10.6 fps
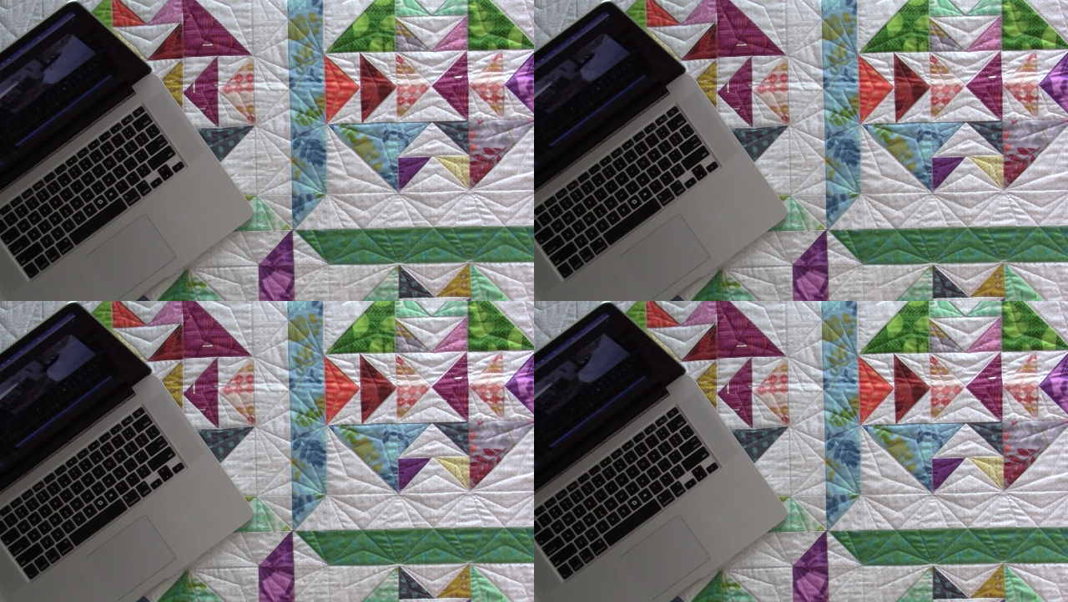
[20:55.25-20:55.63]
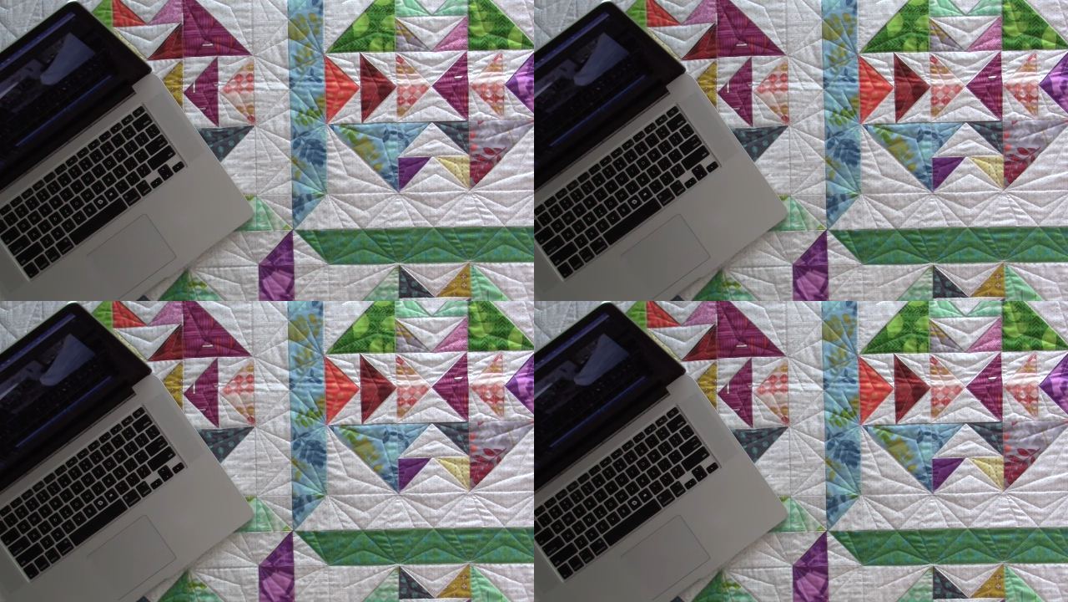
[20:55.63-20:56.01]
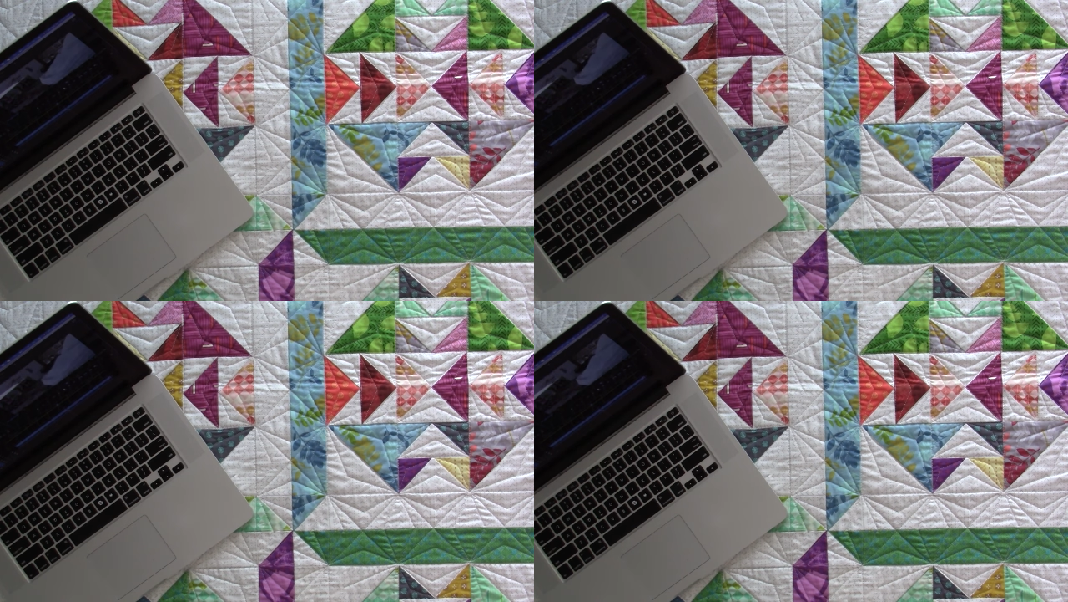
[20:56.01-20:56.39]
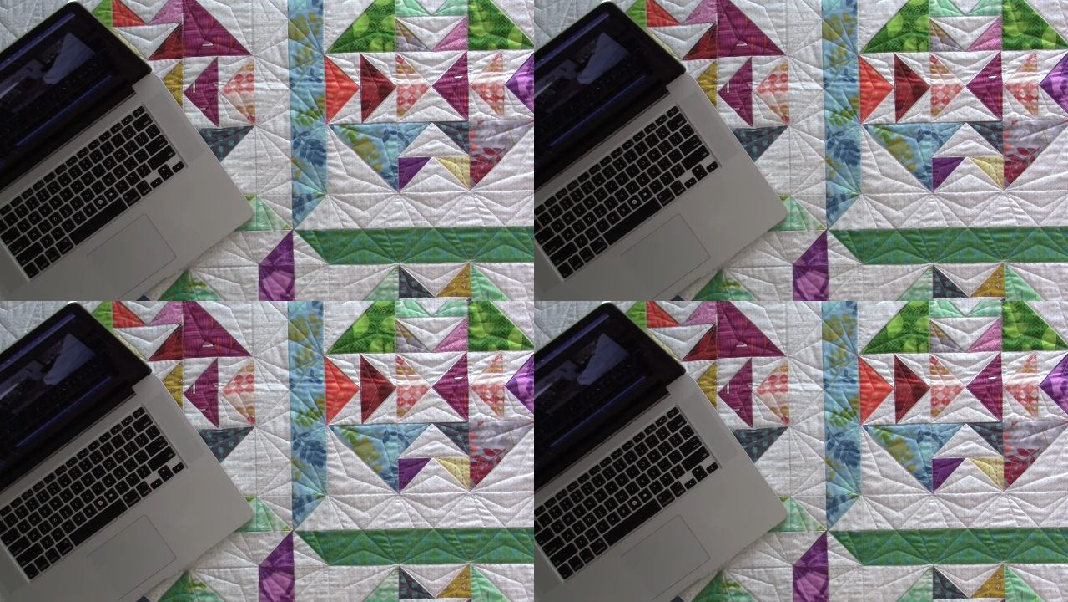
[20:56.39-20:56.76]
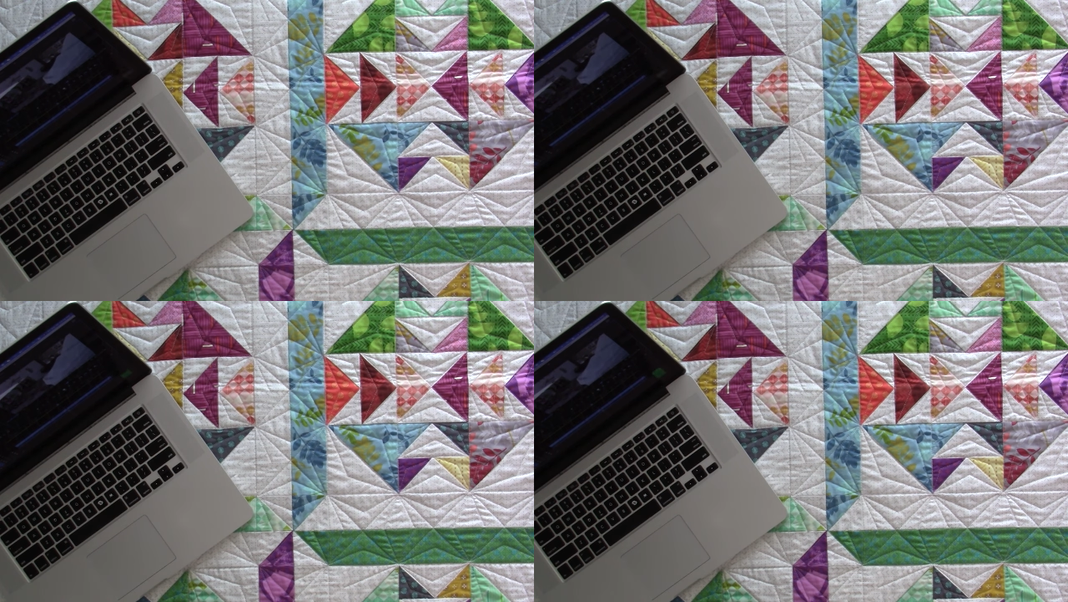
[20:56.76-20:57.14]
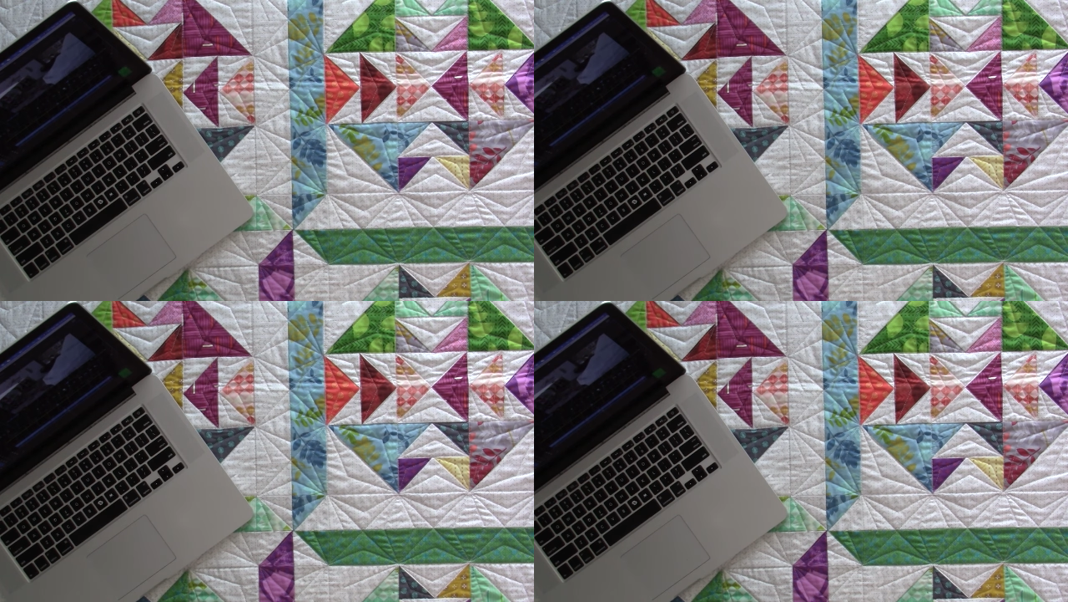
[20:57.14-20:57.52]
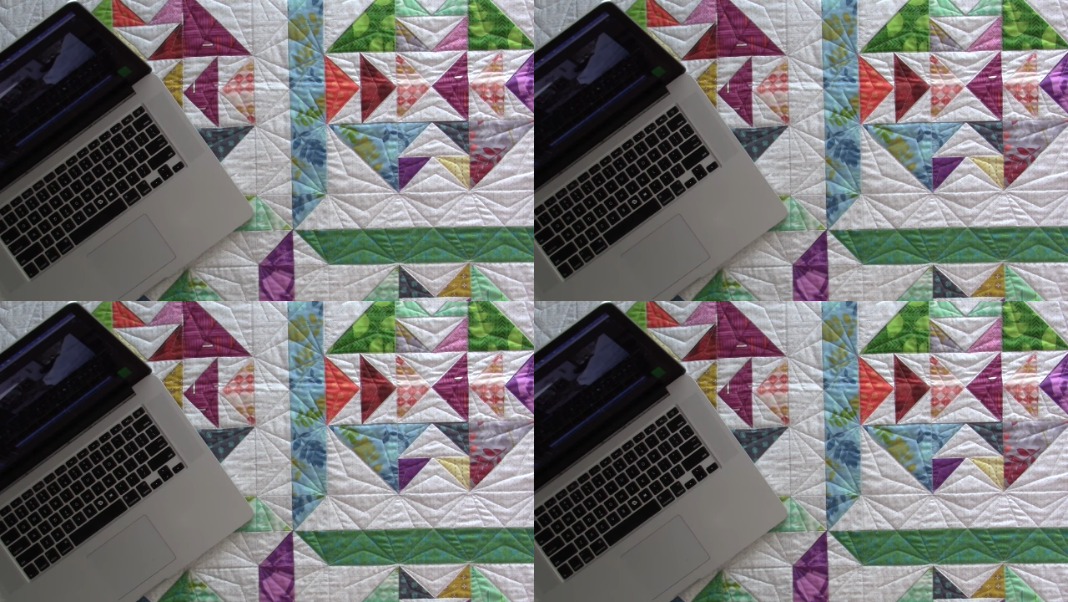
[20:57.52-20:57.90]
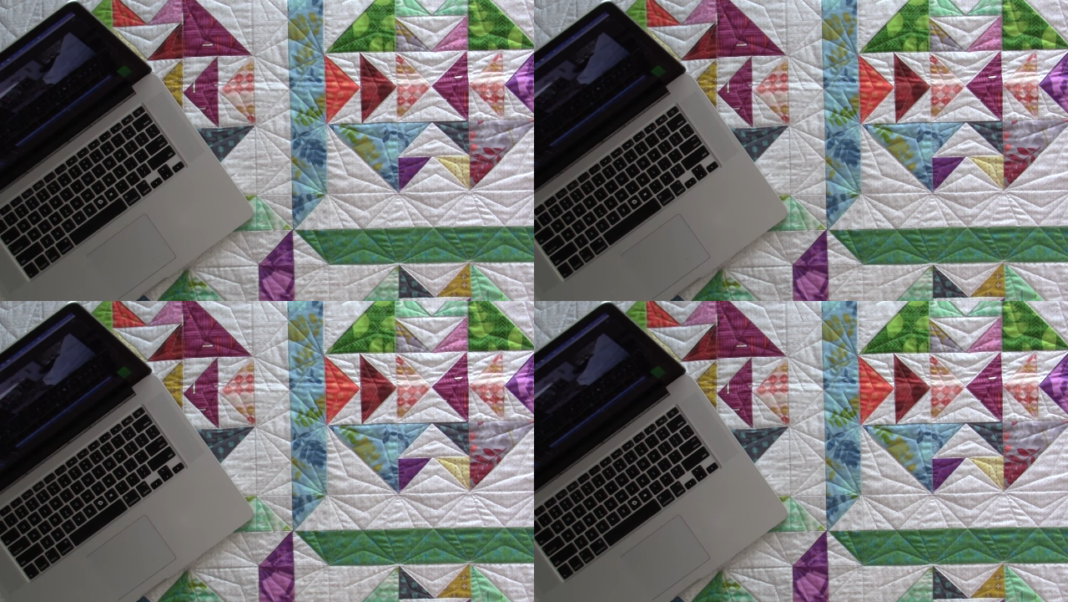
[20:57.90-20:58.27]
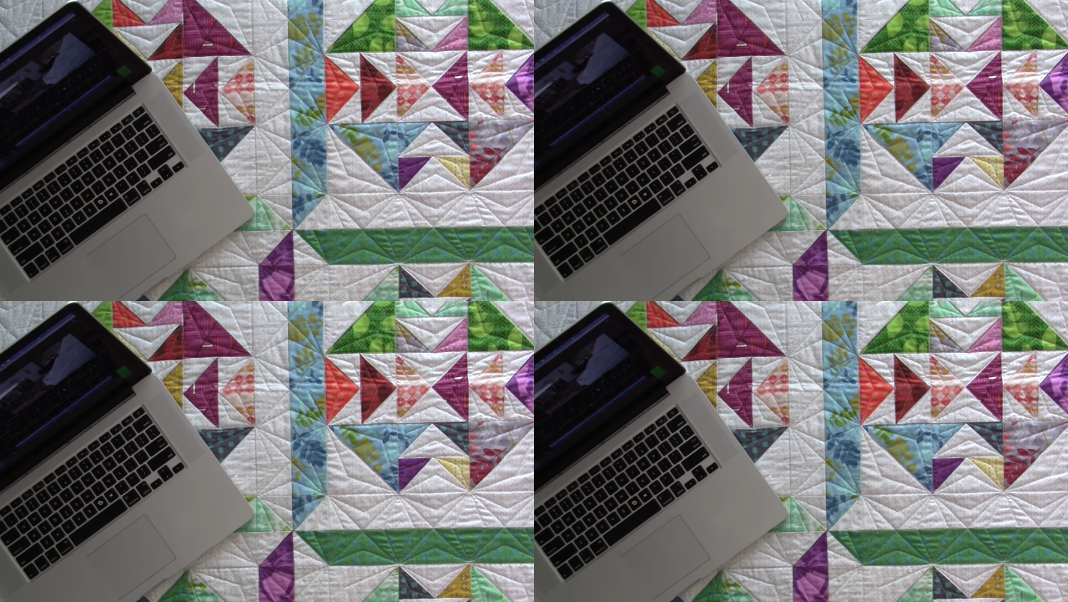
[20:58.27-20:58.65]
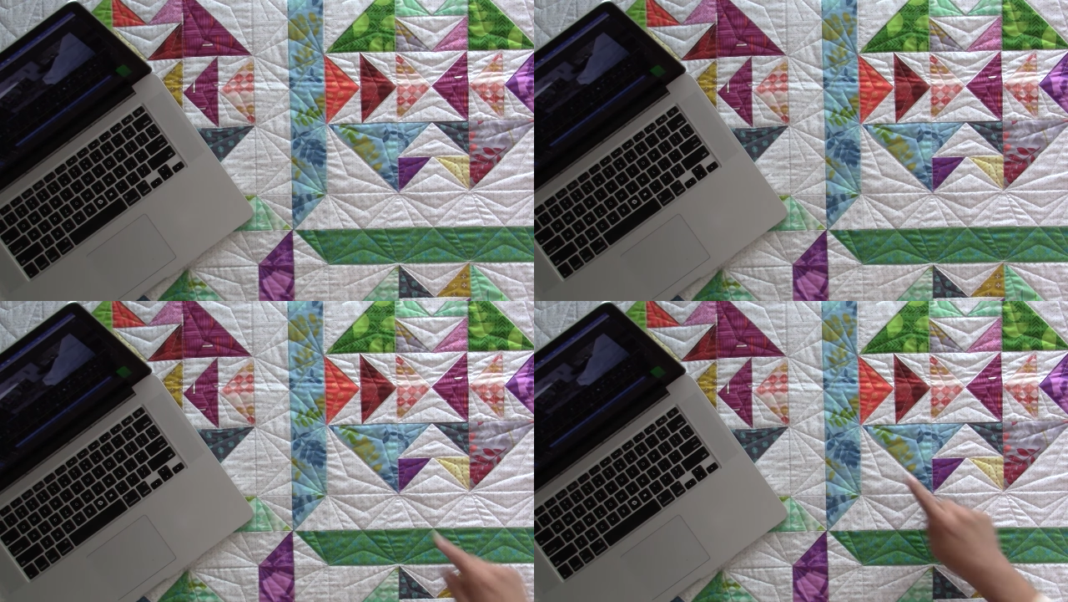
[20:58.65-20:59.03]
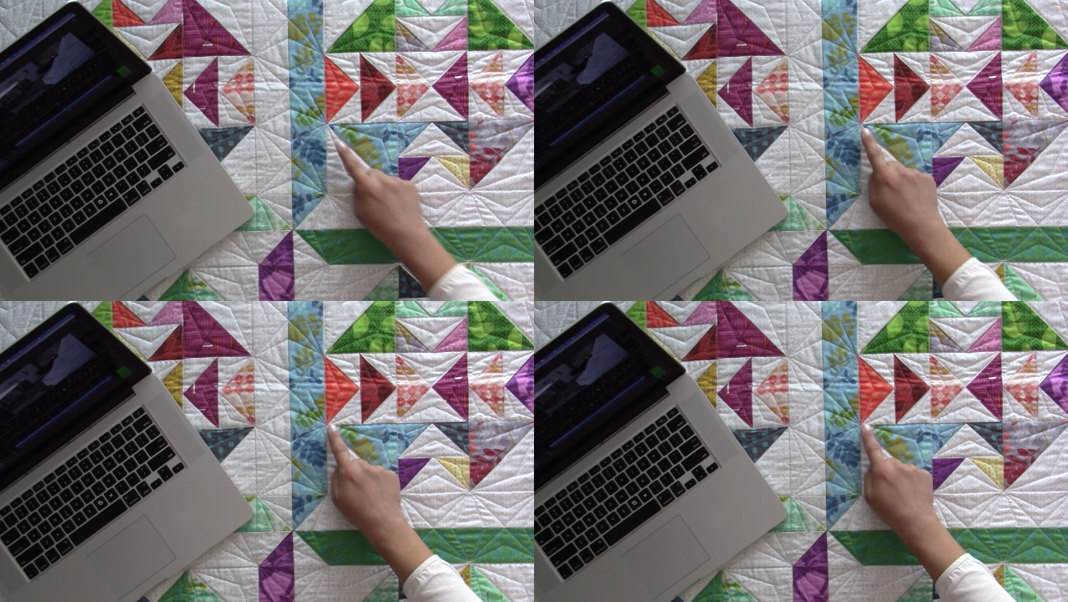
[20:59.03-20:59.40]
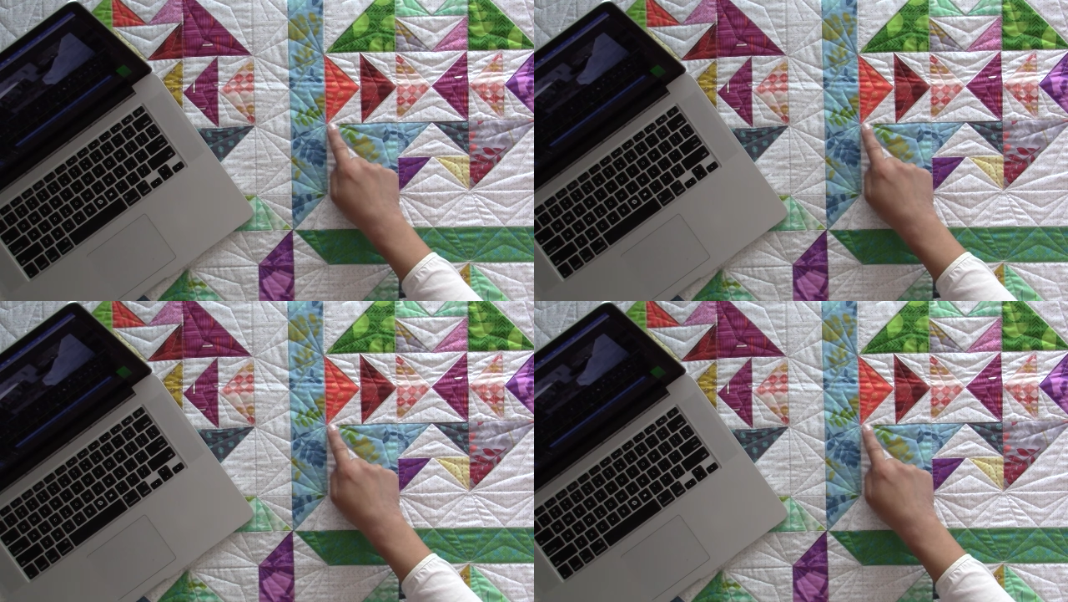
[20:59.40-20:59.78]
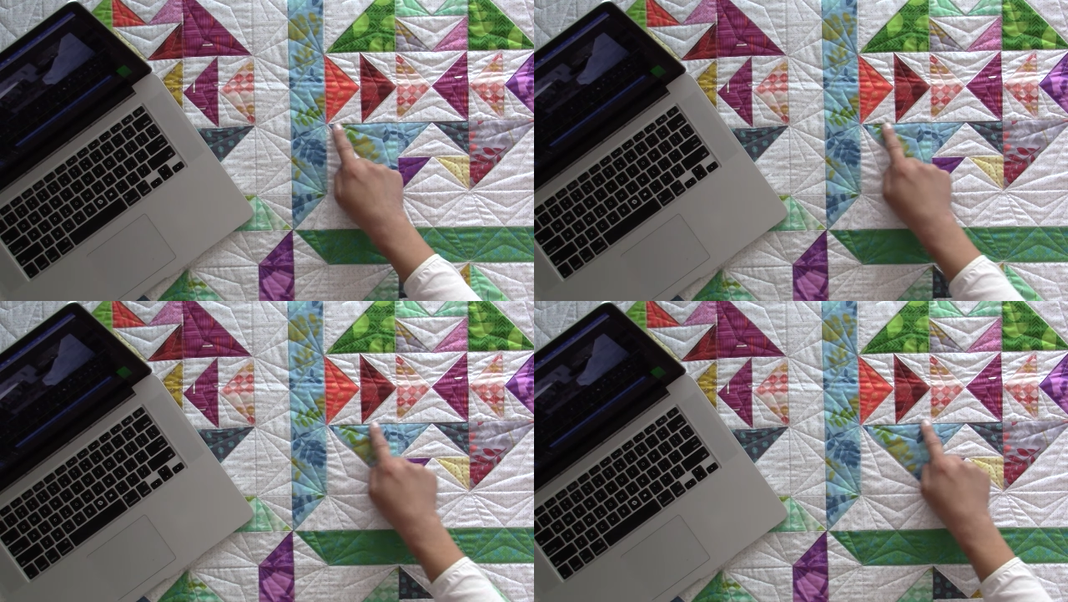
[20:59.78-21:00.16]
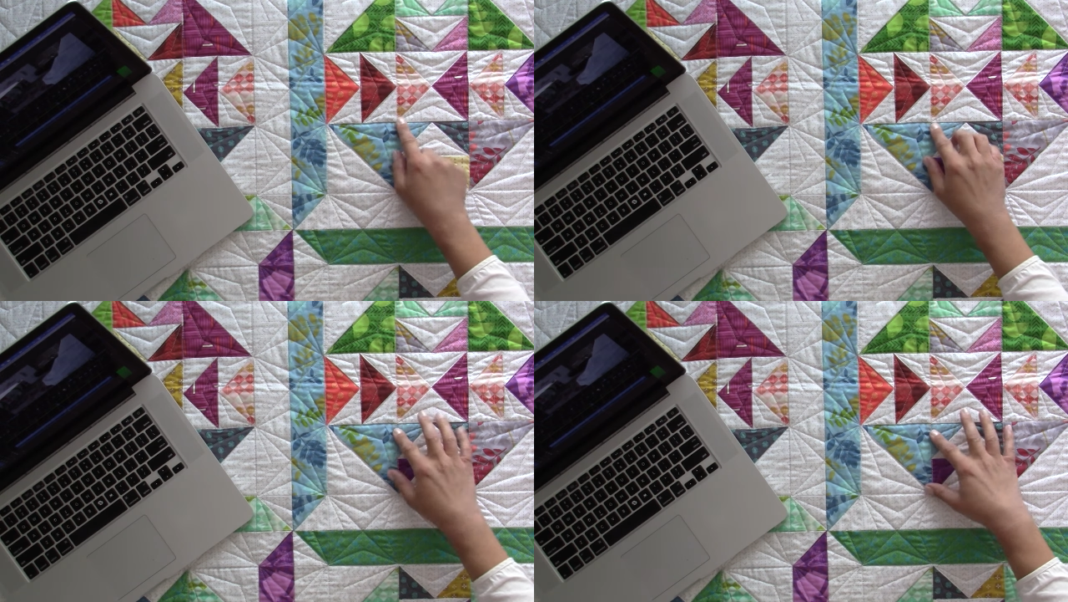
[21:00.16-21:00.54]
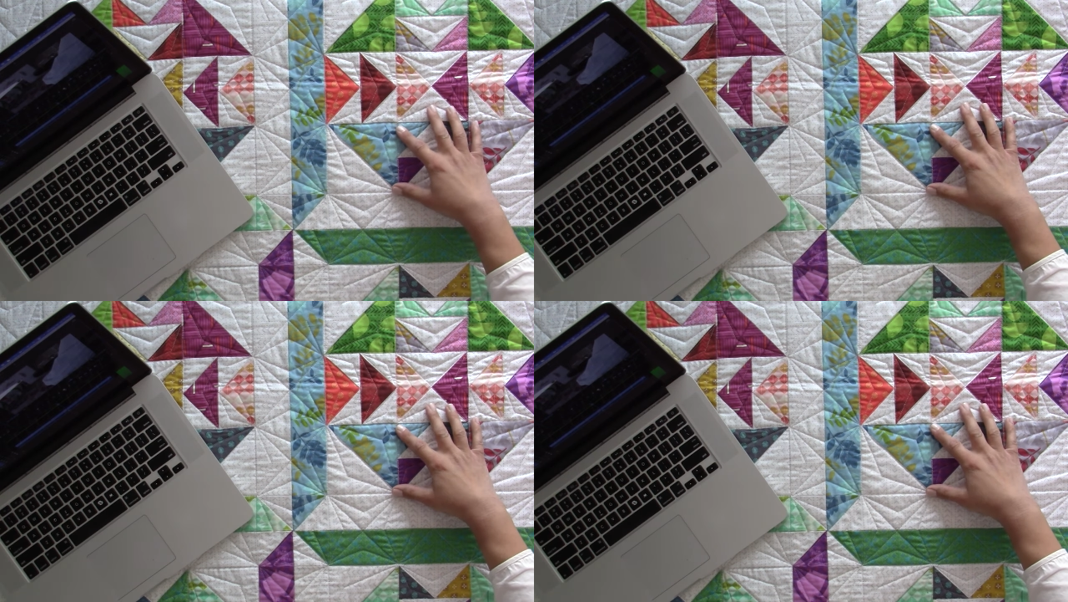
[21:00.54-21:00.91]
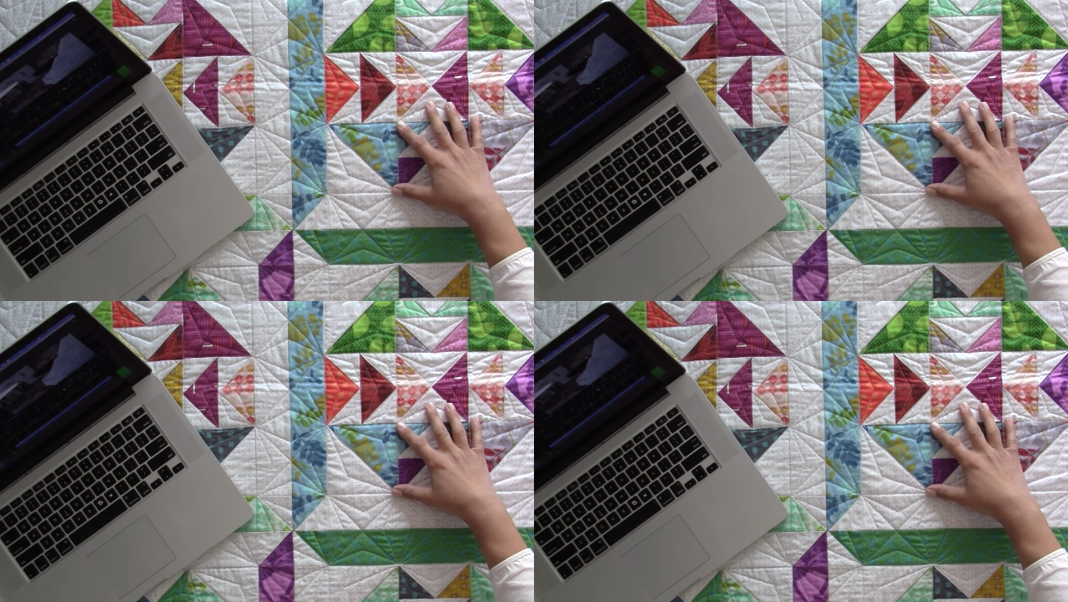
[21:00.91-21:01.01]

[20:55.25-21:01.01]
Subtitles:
No face is visible, so there are no lips to read.